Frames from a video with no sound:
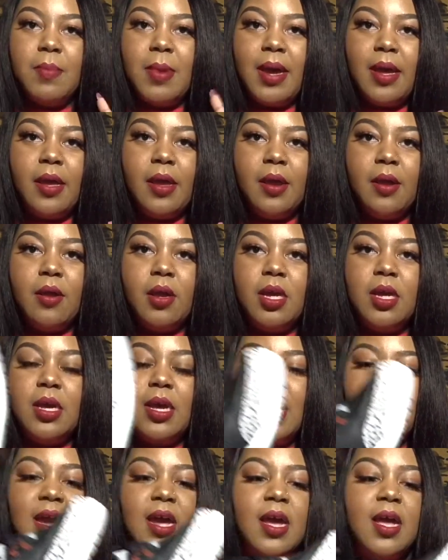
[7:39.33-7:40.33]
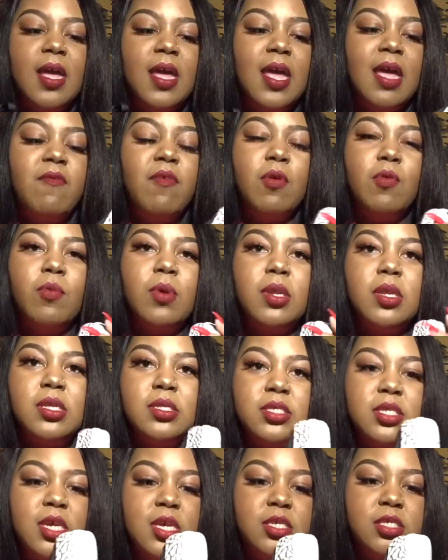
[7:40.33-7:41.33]
my area, I haven't really
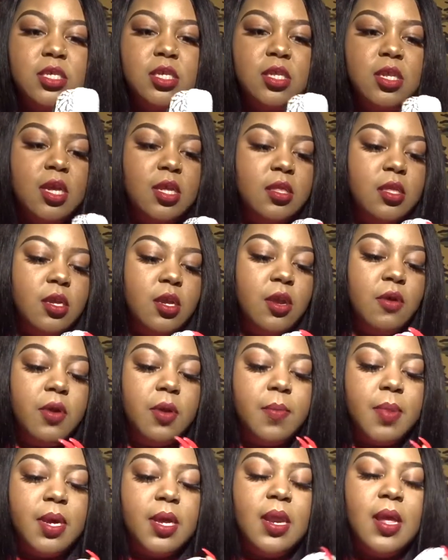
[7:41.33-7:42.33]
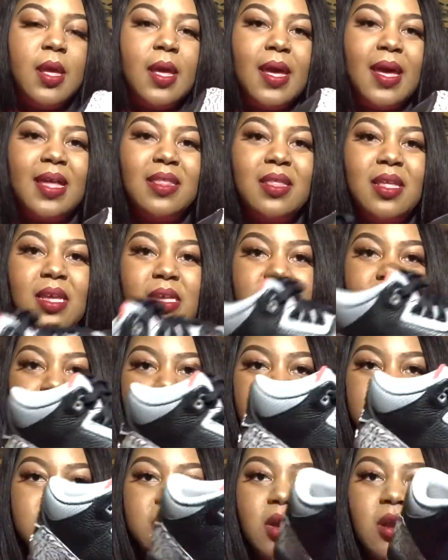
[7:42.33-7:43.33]
tested that theory, but I think
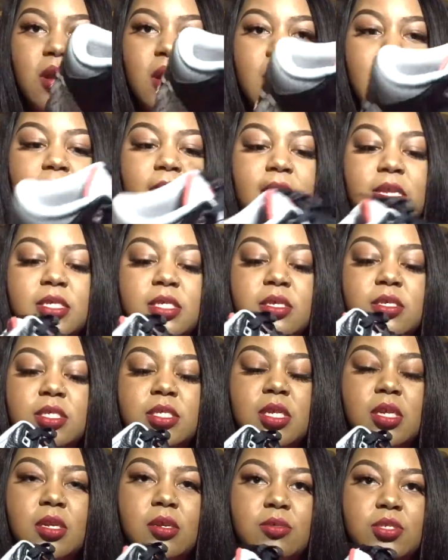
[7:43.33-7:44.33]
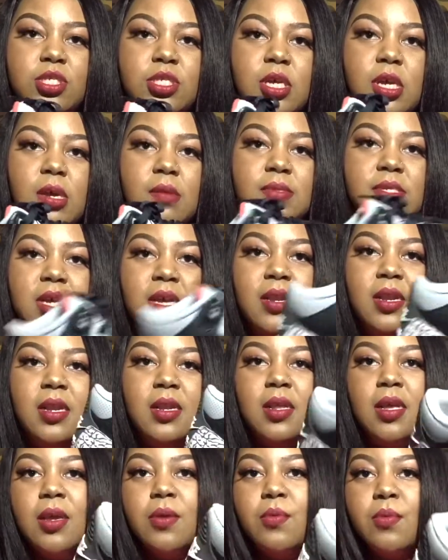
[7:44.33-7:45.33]
these are kind of still sitting on shelves, and they
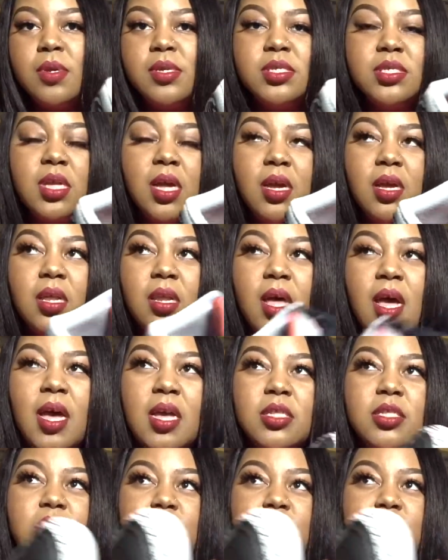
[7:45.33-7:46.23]
did restock a lot.